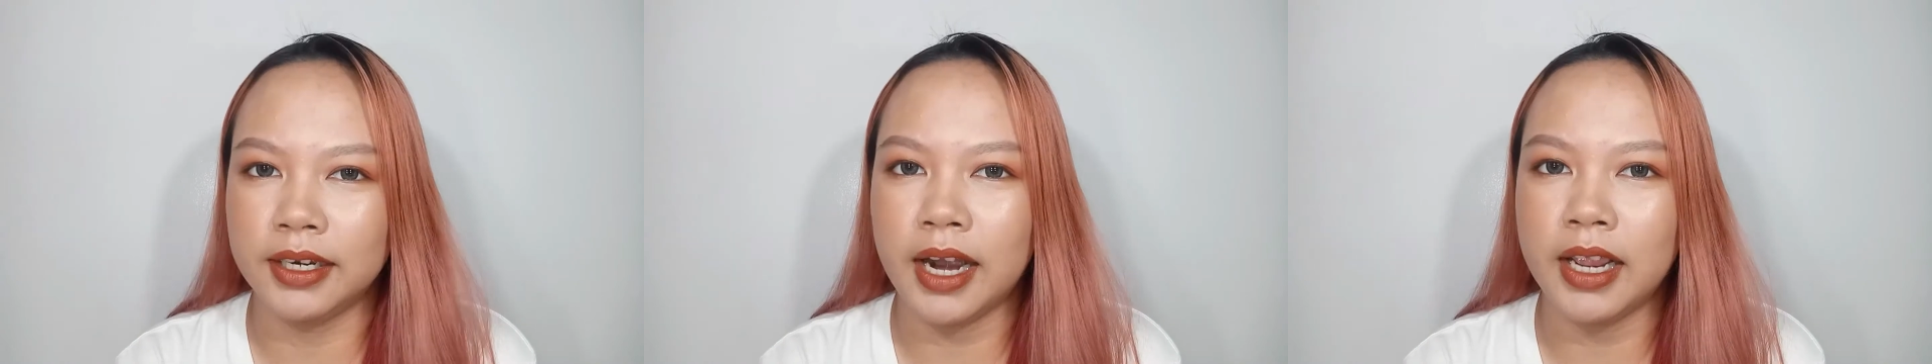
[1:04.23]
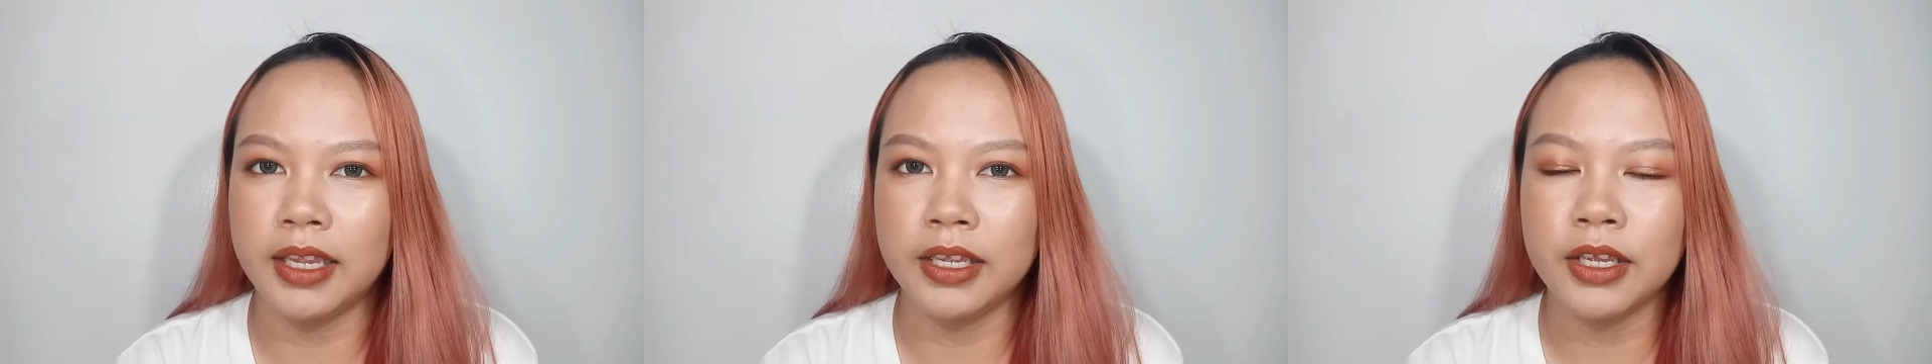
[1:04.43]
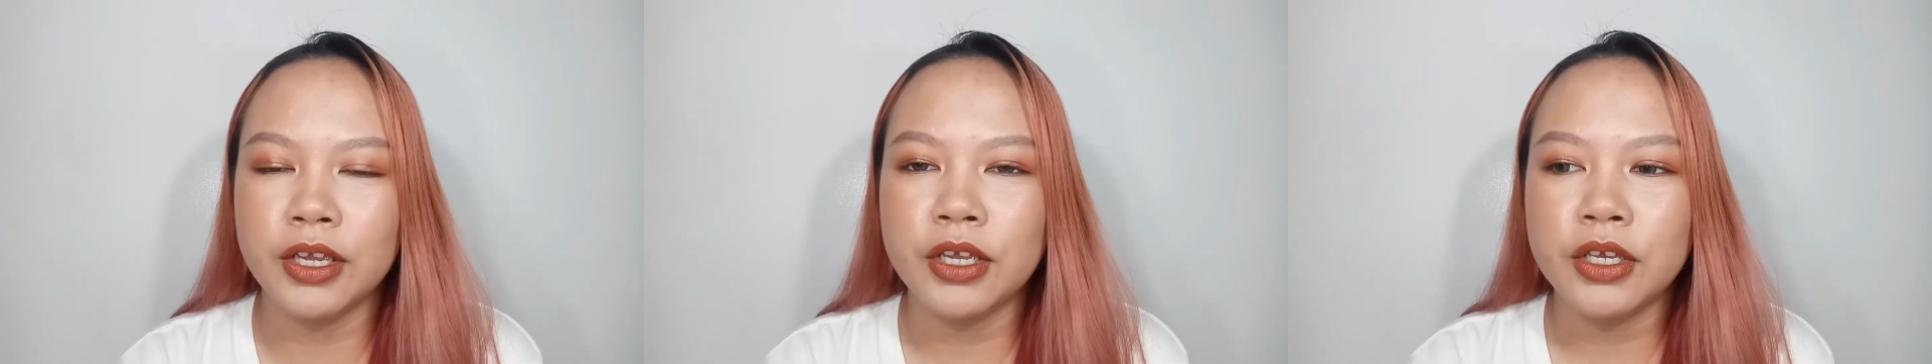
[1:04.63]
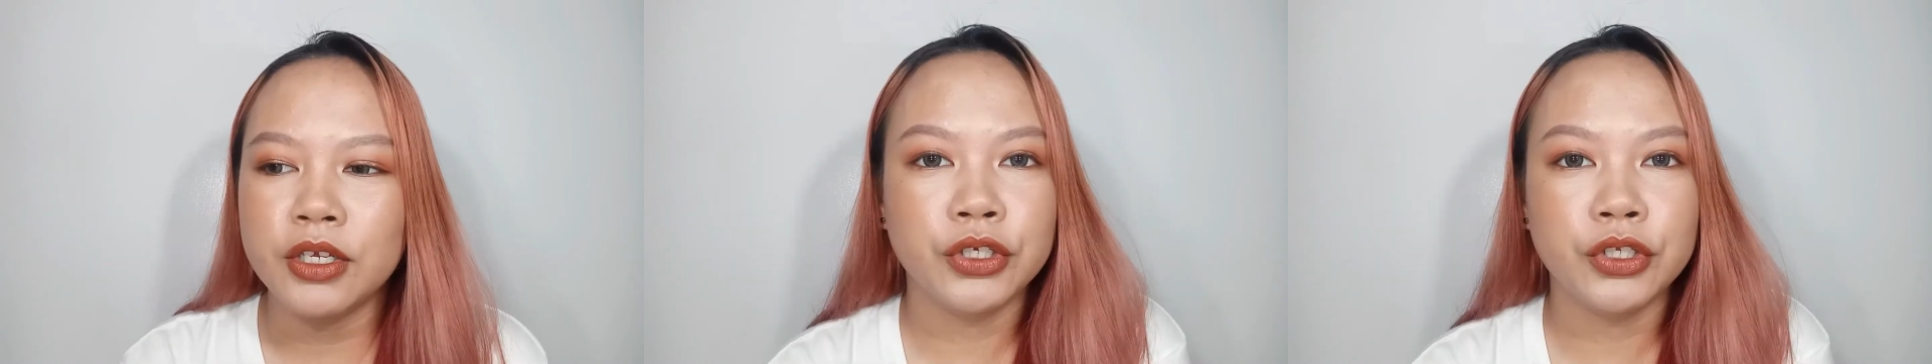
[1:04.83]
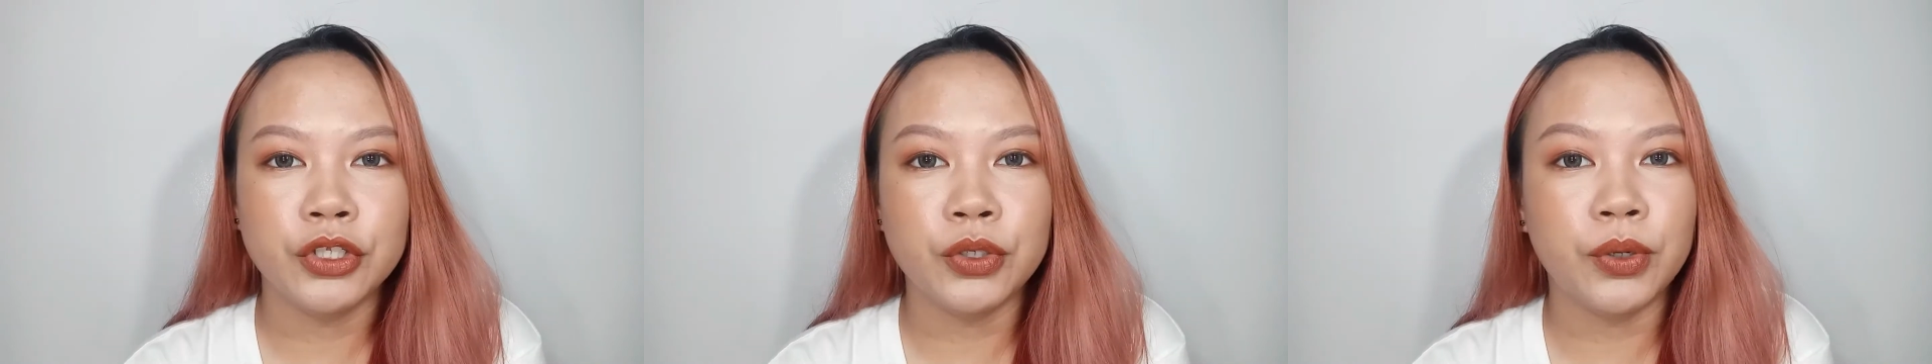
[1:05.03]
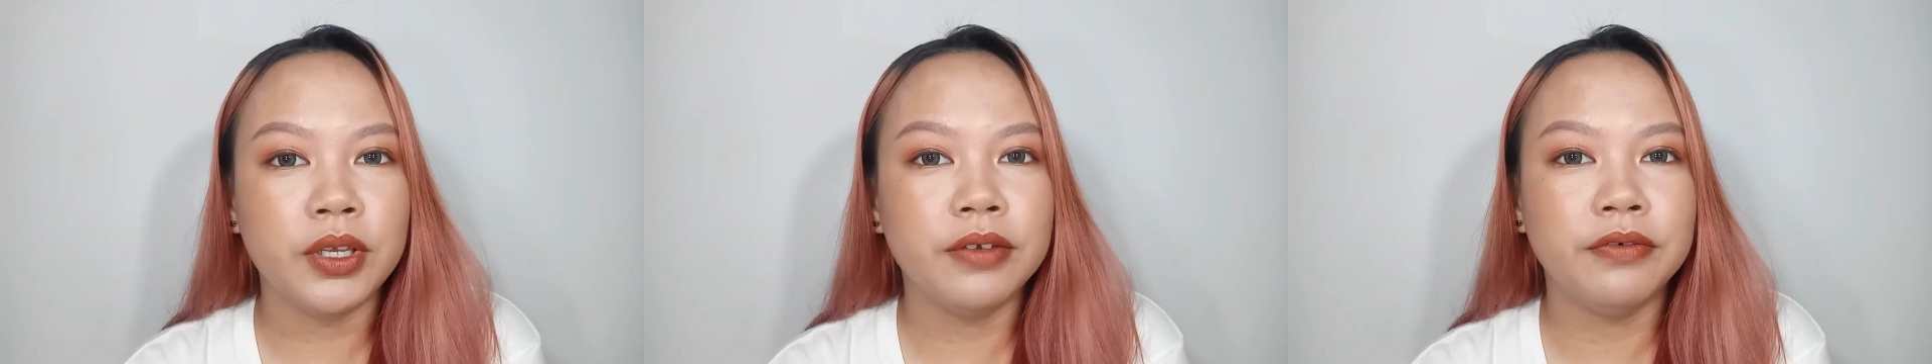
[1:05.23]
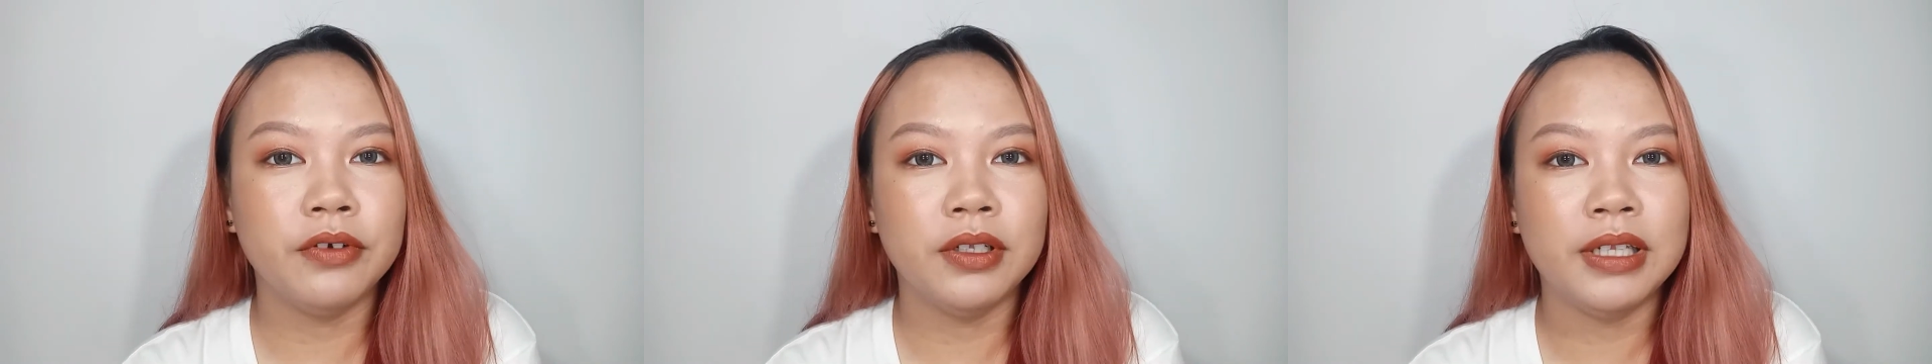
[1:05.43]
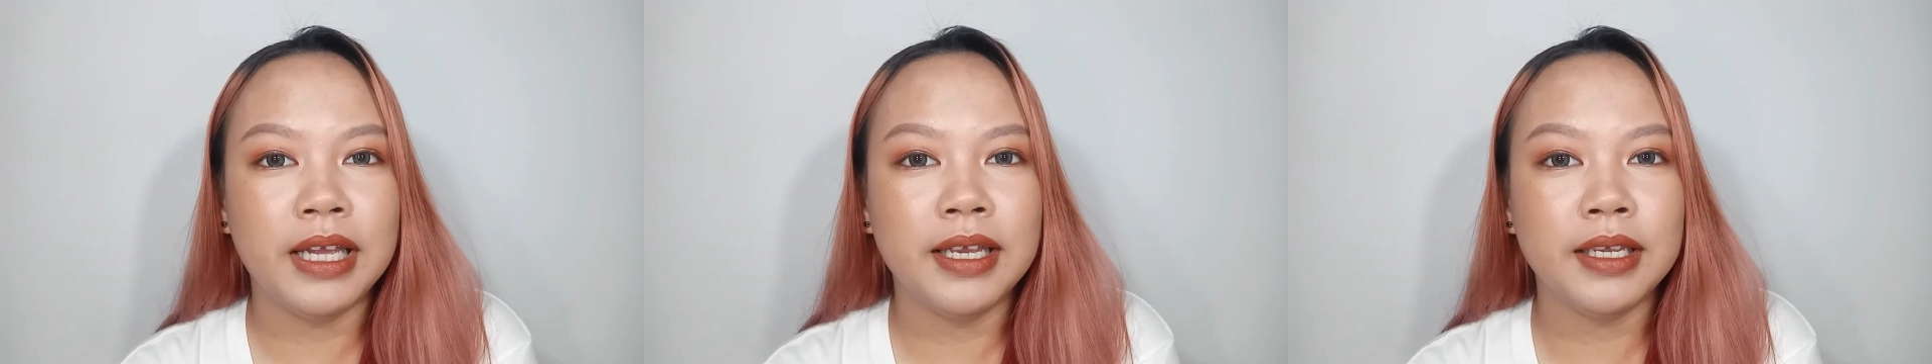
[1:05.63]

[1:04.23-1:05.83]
na-try. So if you